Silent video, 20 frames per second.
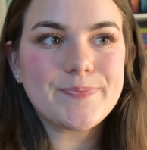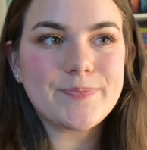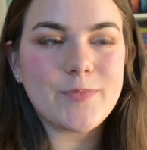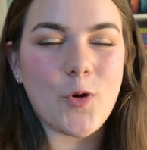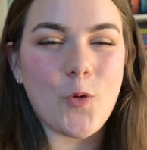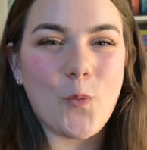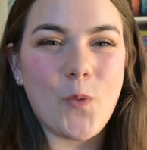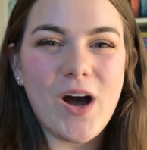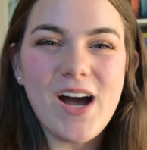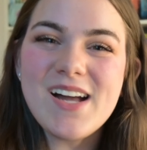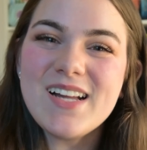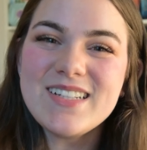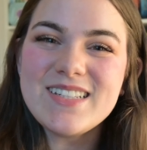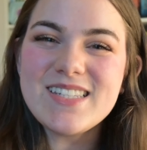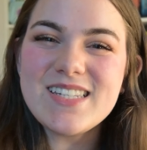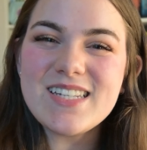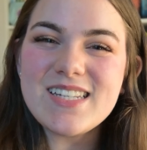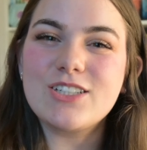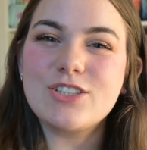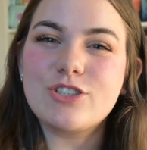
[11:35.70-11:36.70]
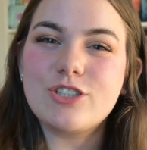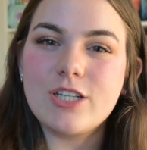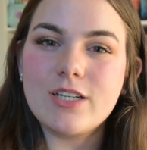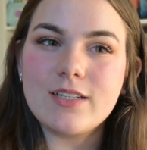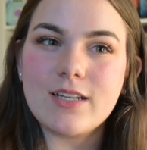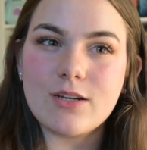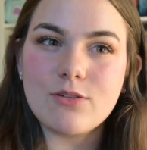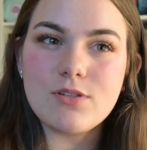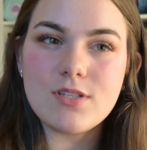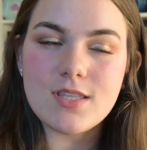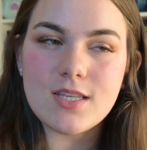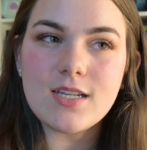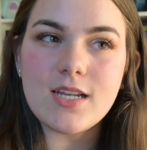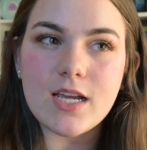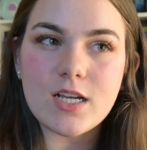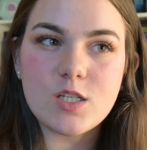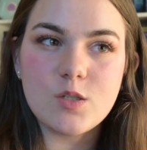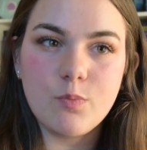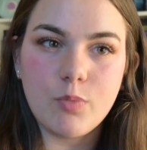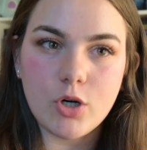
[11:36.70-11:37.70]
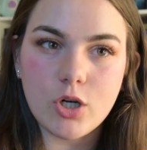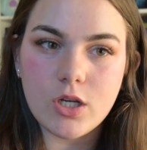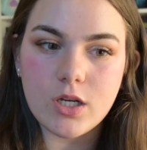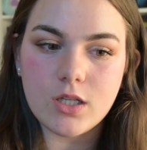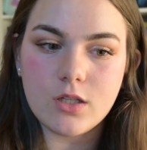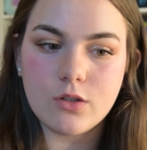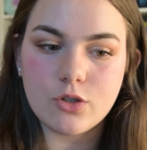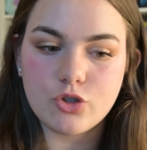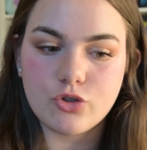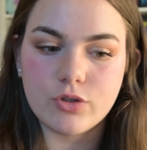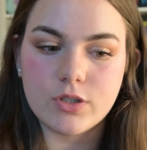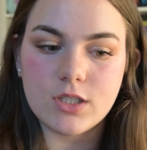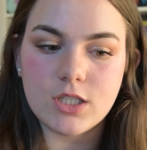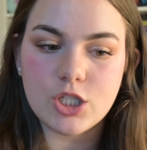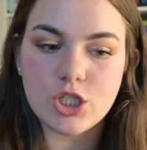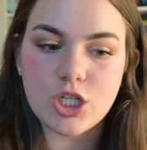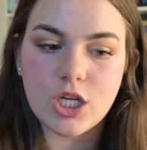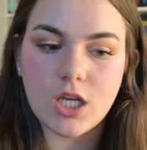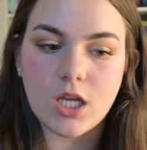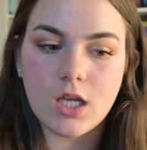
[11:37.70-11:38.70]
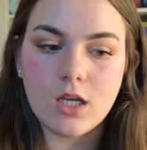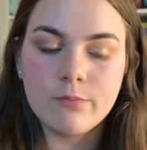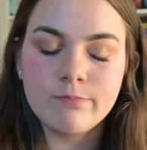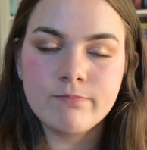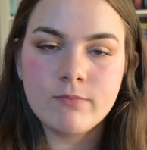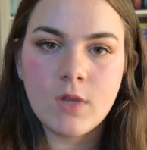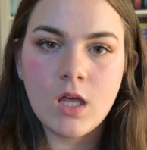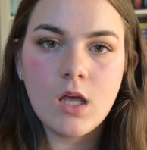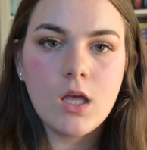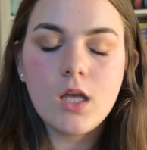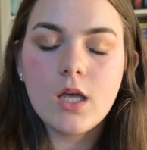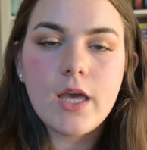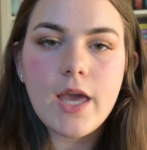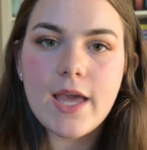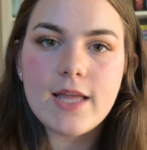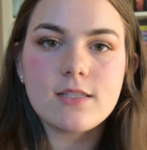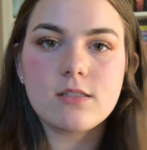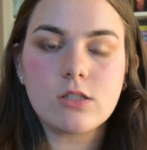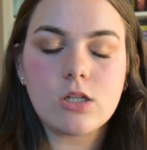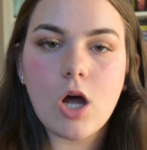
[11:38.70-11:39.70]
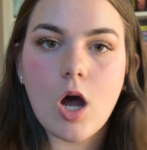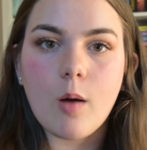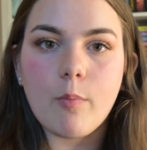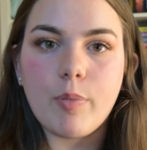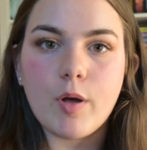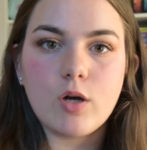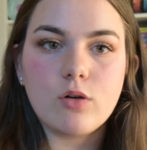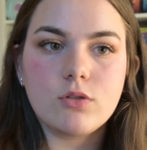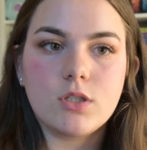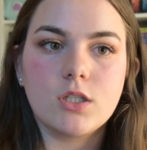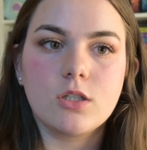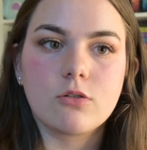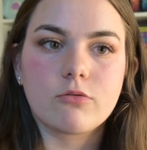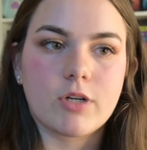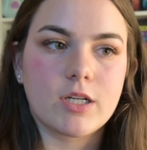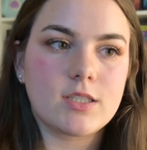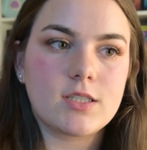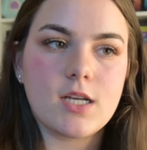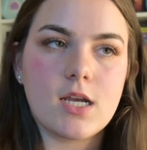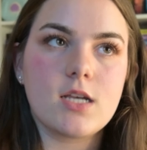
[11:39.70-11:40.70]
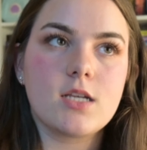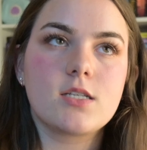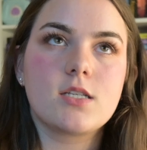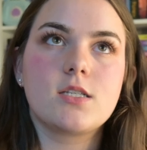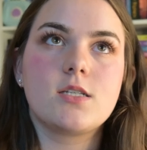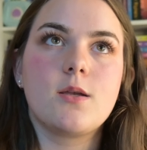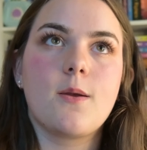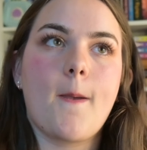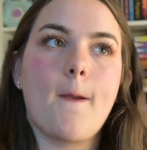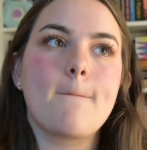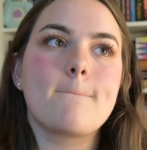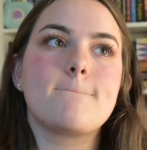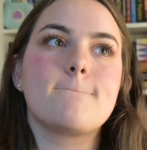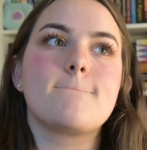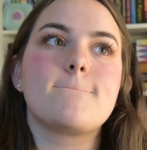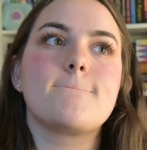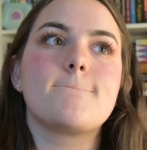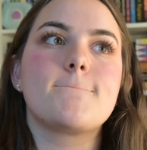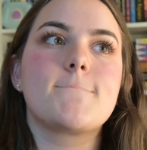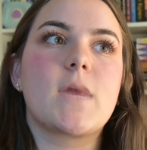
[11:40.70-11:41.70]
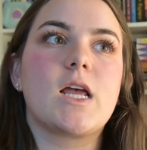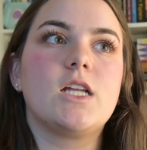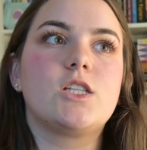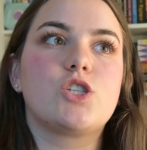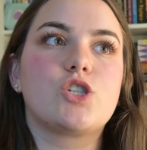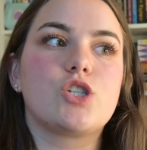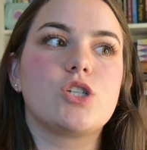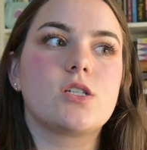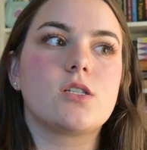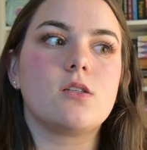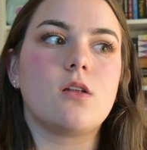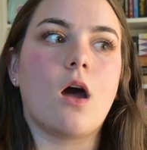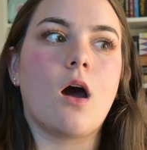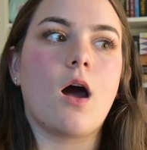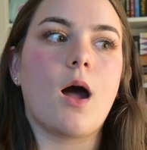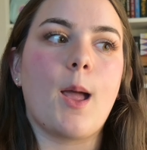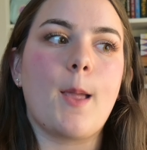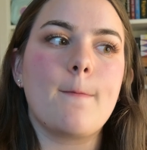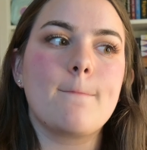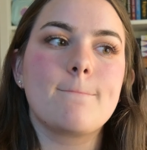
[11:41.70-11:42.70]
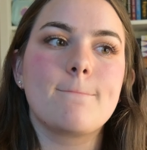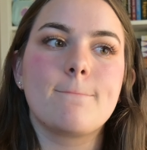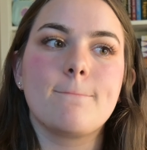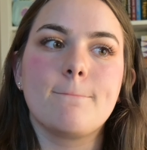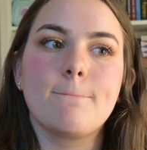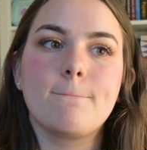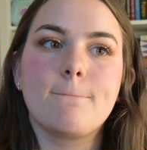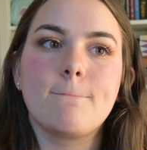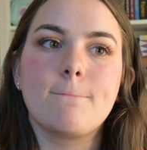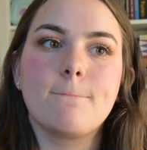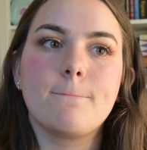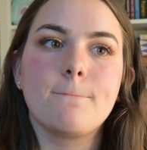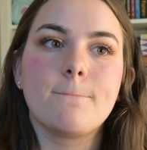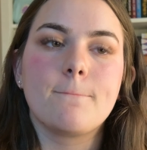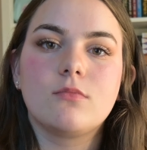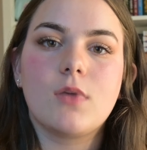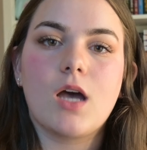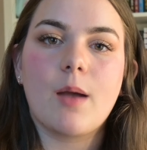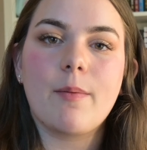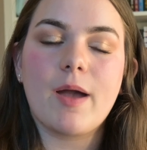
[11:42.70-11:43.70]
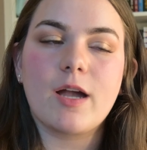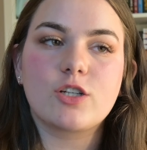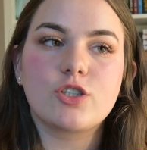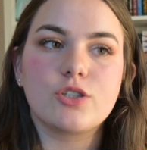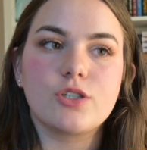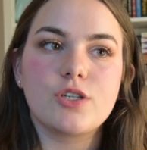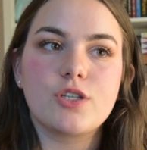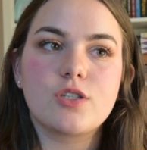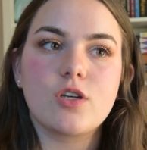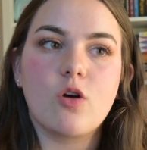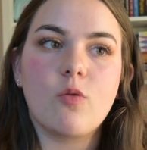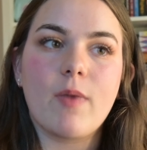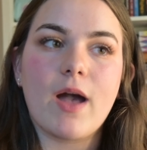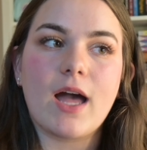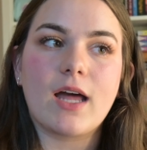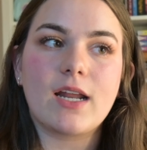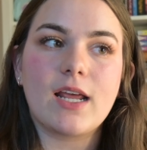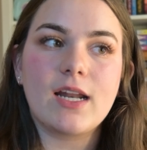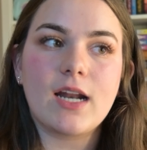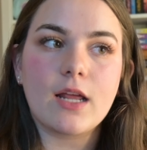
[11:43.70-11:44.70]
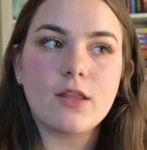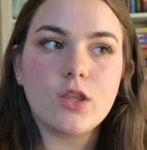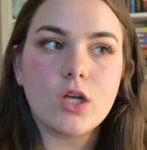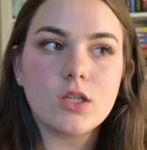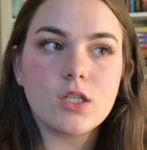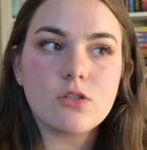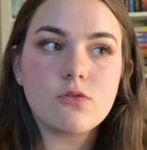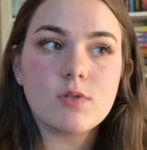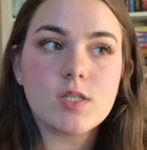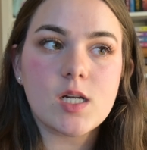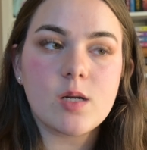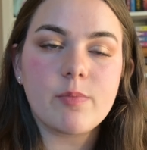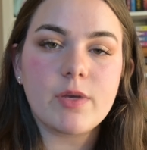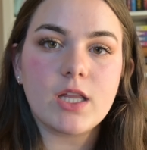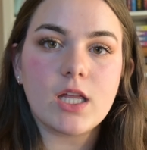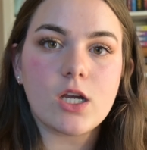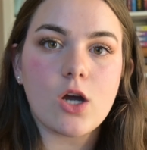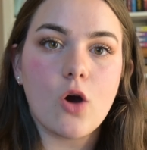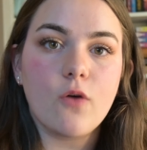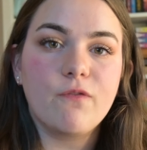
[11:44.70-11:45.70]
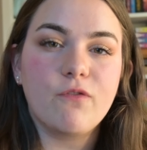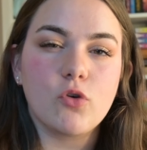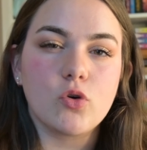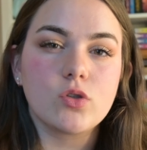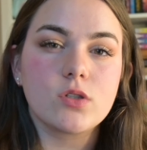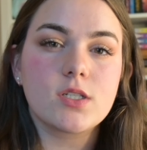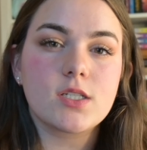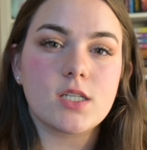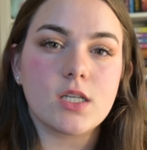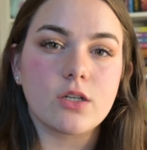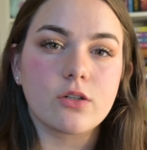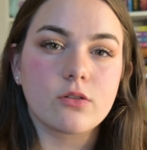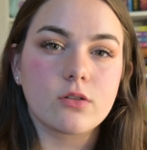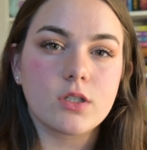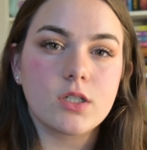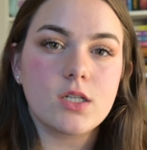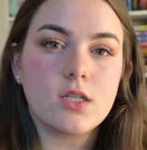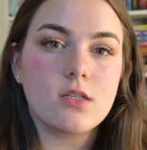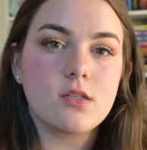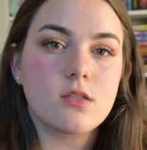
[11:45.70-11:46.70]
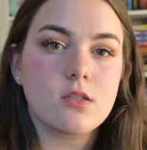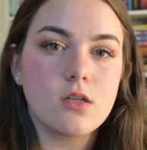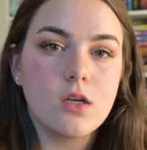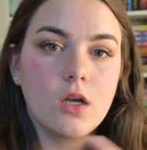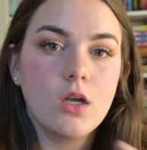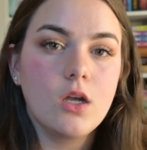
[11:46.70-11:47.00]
what? She announced the next book in the trilogy. It's not Bo De Laurentiis. It's just not. I'm actually so mad. And I thought this was going to be like a full series,